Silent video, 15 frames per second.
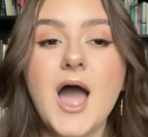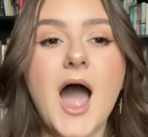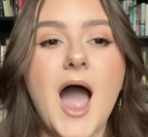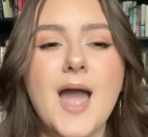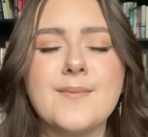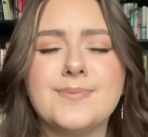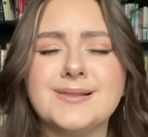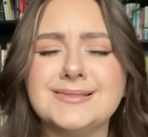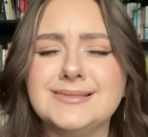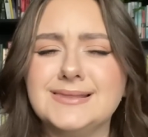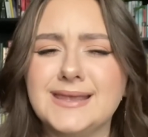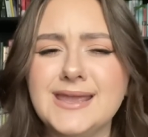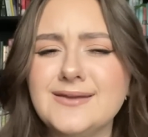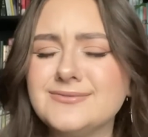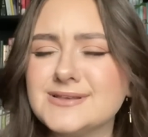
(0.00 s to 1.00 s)
I
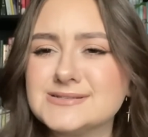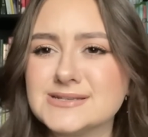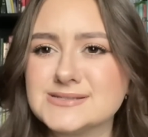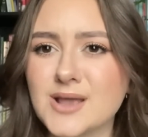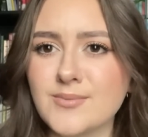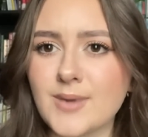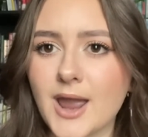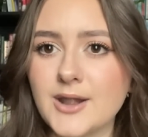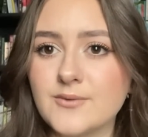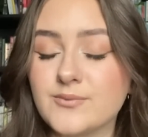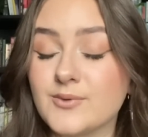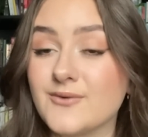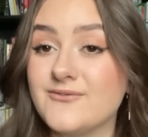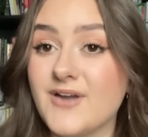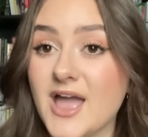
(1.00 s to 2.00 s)
believe this is some kind of
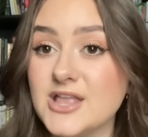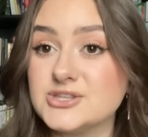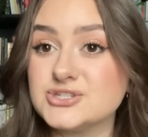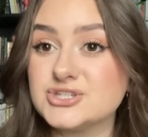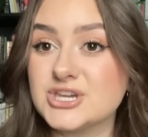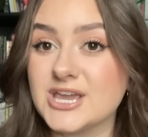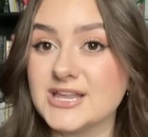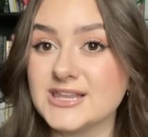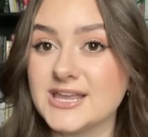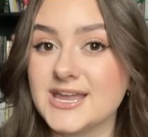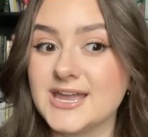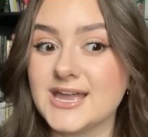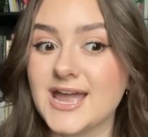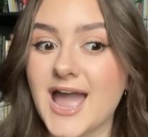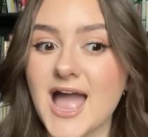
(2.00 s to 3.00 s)
revenge
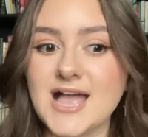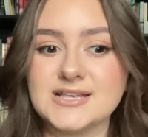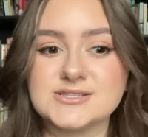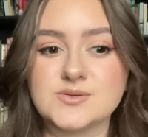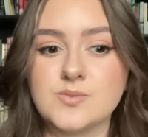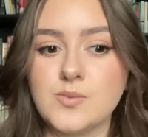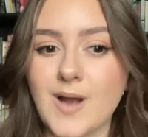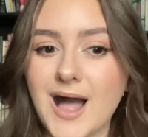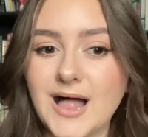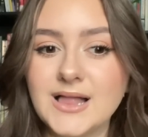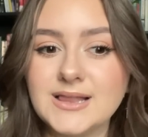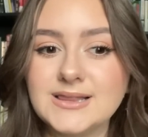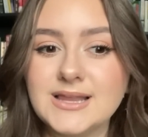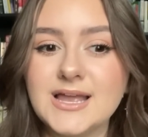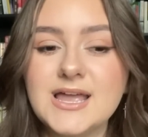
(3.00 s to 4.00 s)
killing as
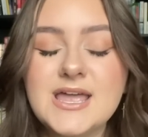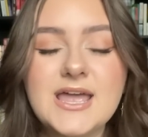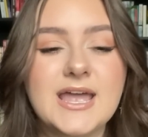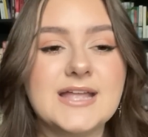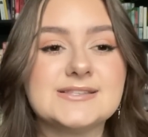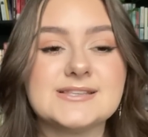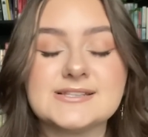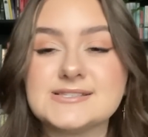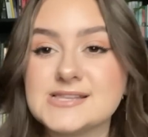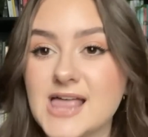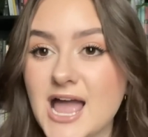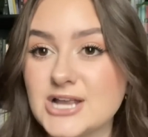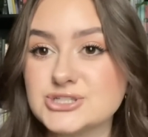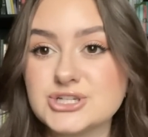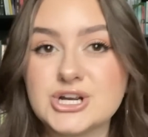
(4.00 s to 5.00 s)
well. It's a
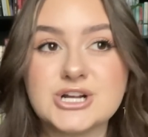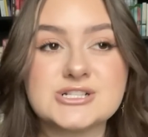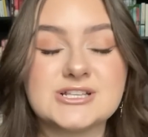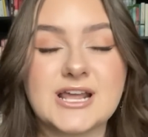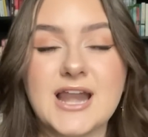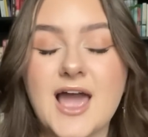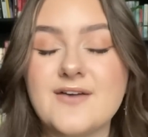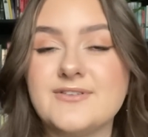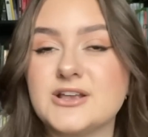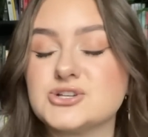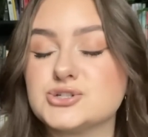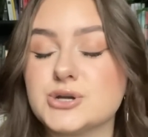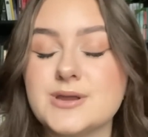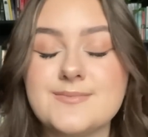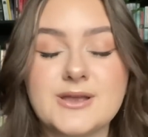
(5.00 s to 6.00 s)
slasher, it's gonna have
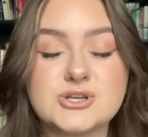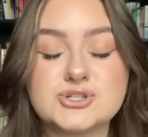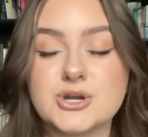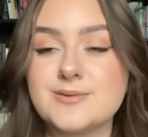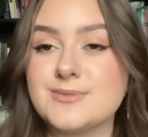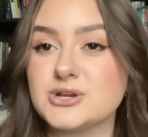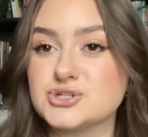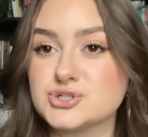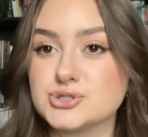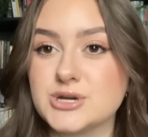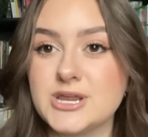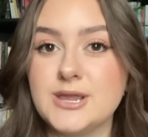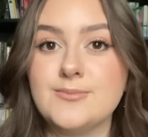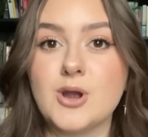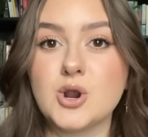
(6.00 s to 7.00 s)

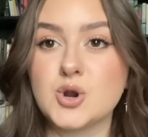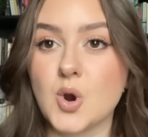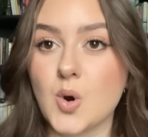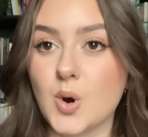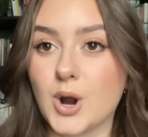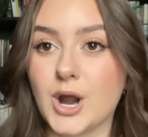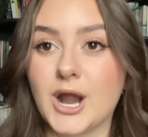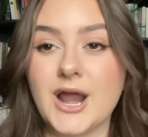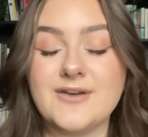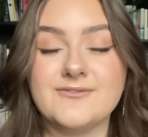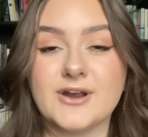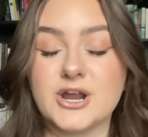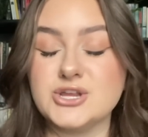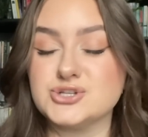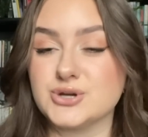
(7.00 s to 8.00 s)
extreme gore and
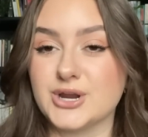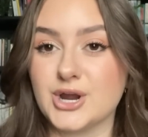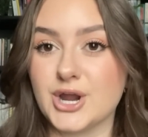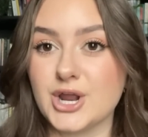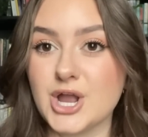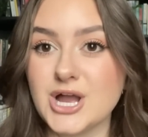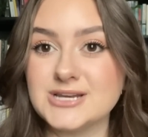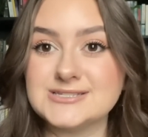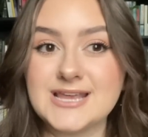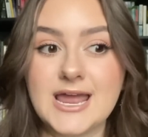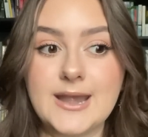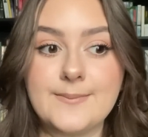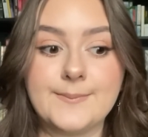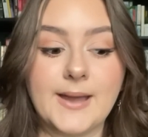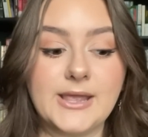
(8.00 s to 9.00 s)
very triggering
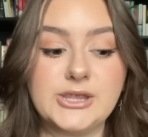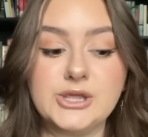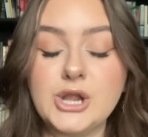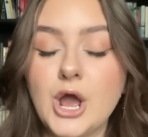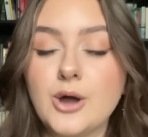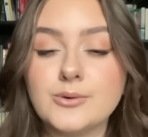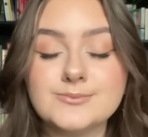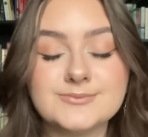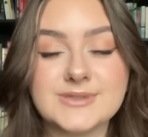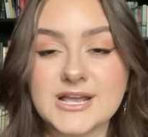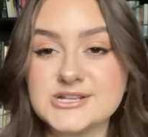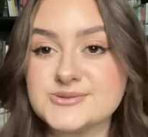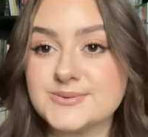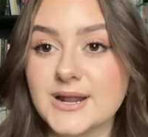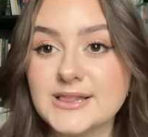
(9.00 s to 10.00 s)
content, but you know,
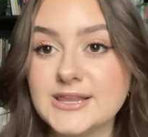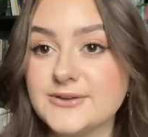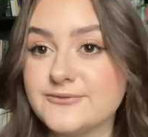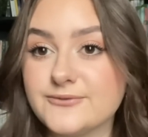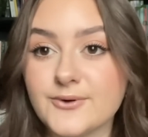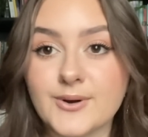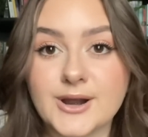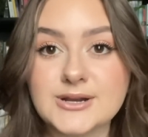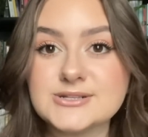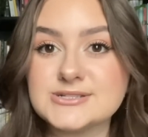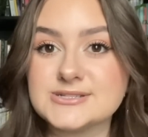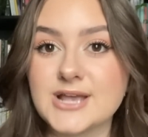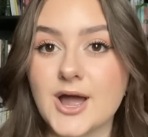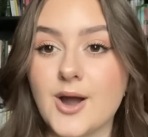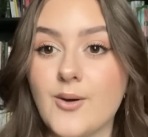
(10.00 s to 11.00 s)
that's what I live for.
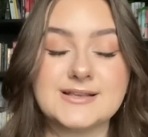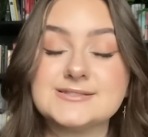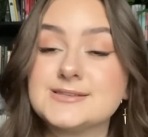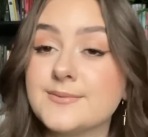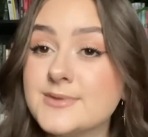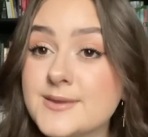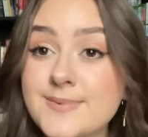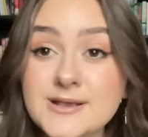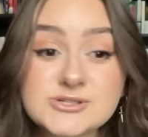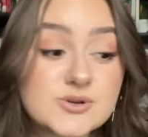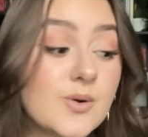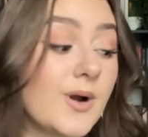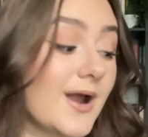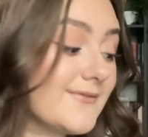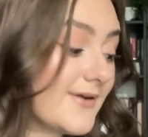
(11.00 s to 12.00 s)
So some of the best
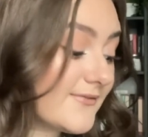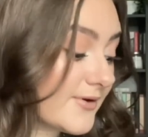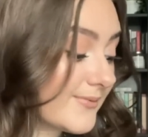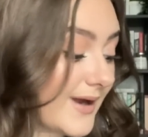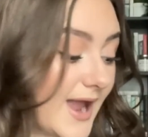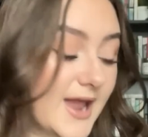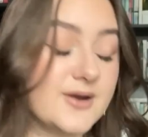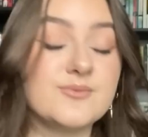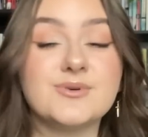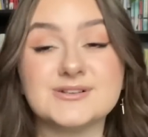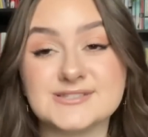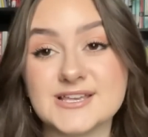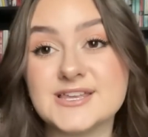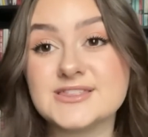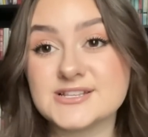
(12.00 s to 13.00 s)
gore I've ever read
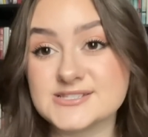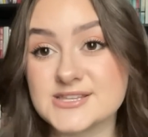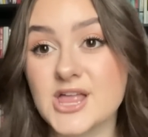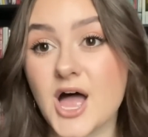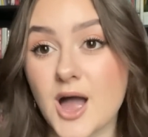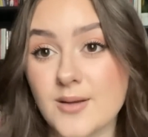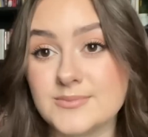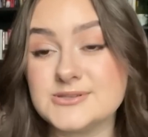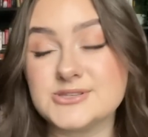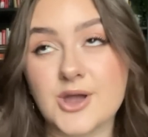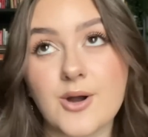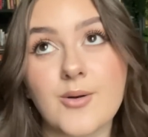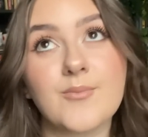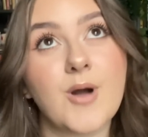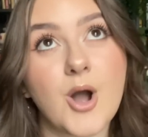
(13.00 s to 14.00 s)
was in The Slob,
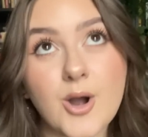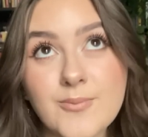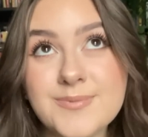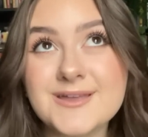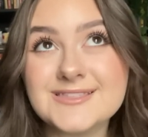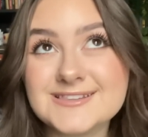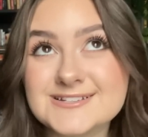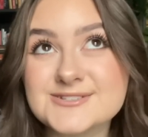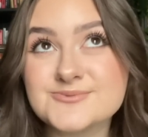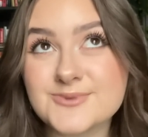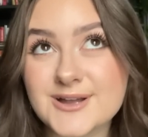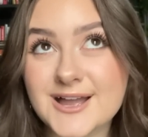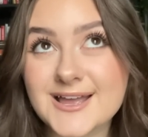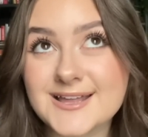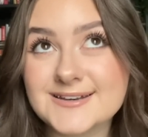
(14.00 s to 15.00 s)
so I'm hoping this
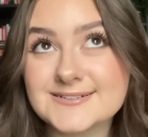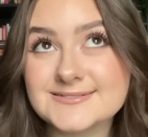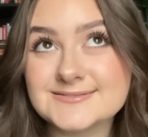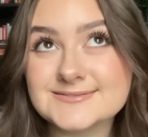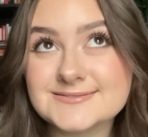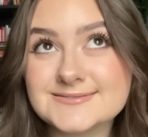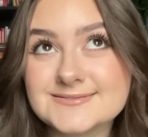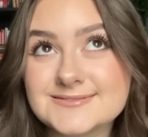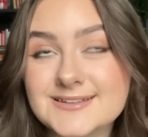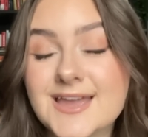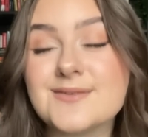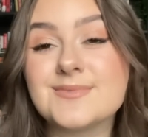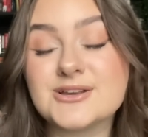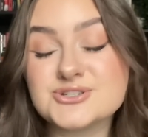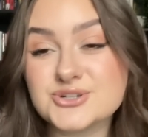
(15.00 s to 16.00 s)
one
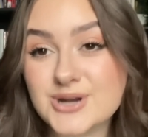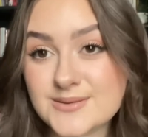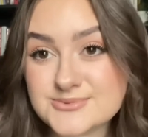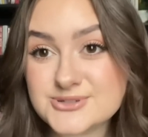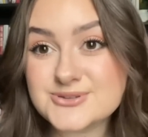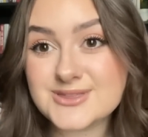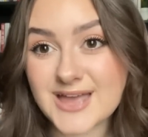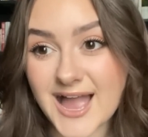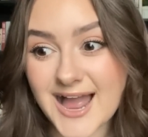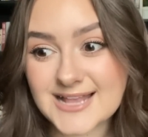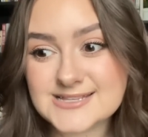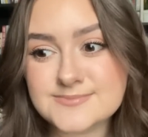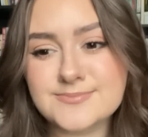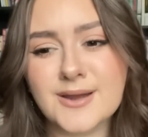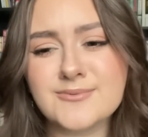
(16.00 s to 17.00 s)
can measure up to
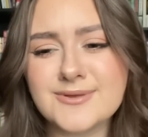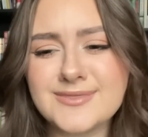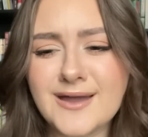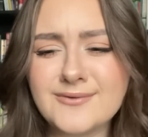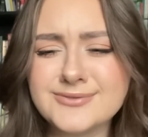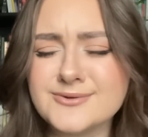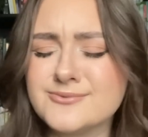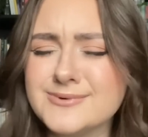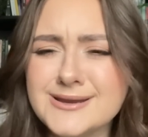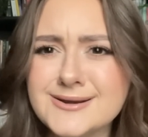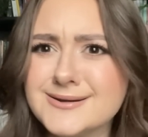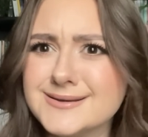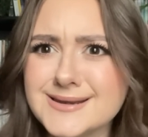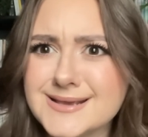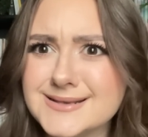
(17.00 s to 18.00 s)
that, but without the
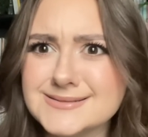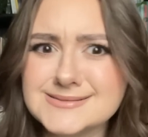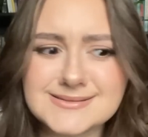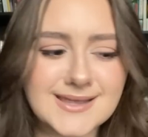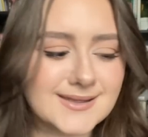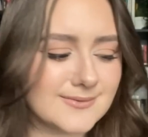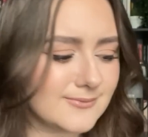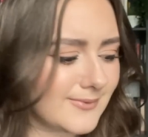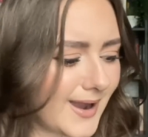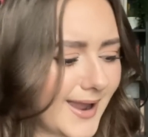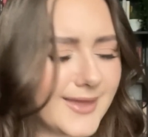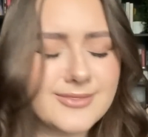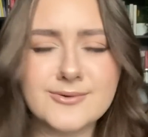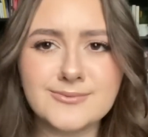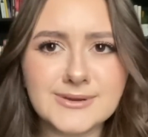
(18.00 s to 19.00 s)
weirdness. Like,
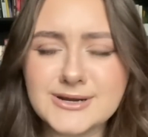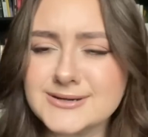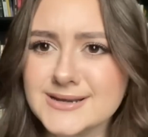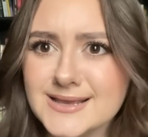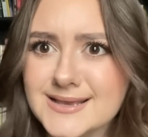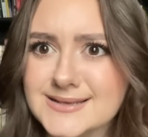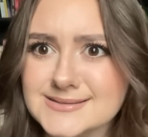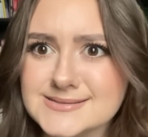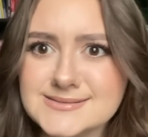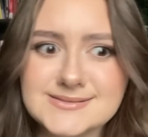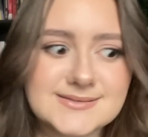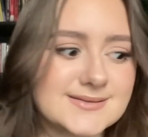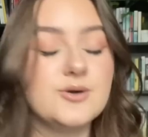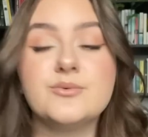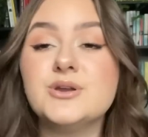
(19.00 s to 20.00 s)
why the
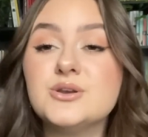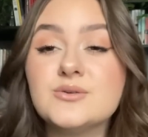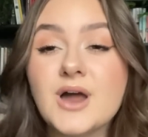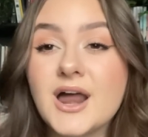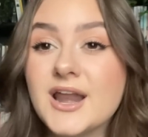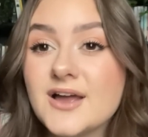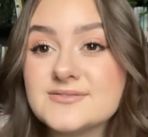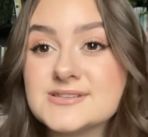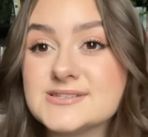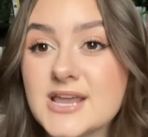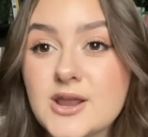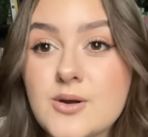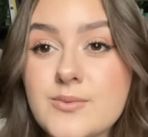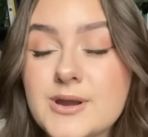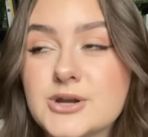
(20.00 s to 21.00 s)
weirdness? We do not have to
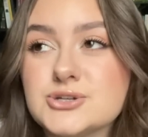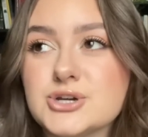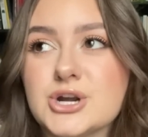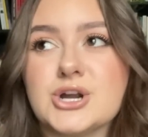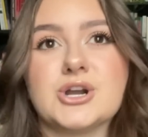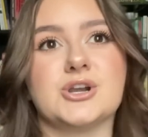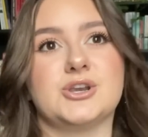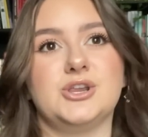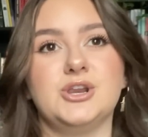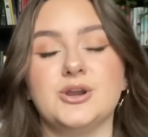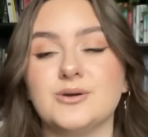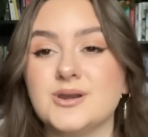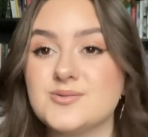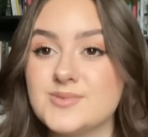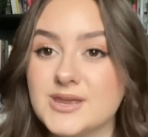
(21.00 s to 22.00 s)
take a weird turn. You know
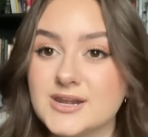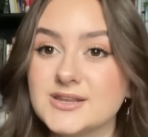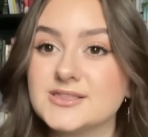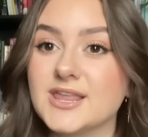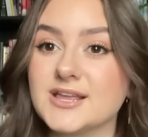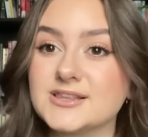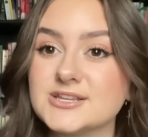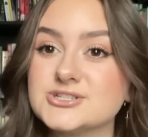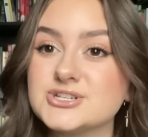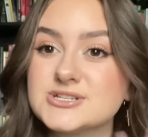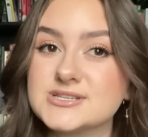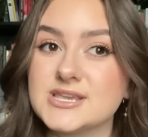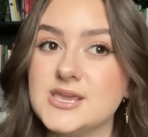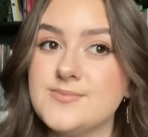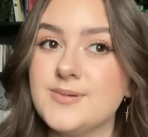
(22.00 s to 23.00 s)
what I mean? Like, let's
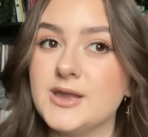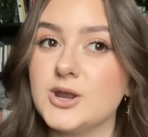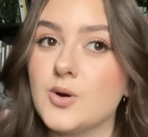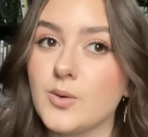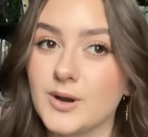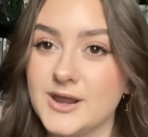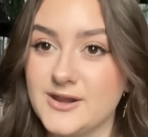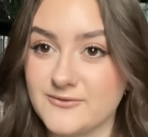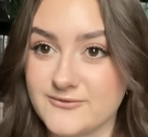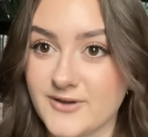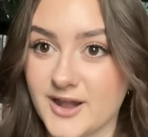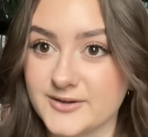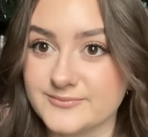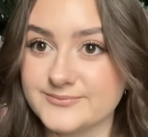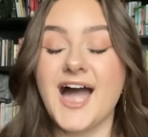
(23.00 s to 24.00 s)
just keep it gory and fun.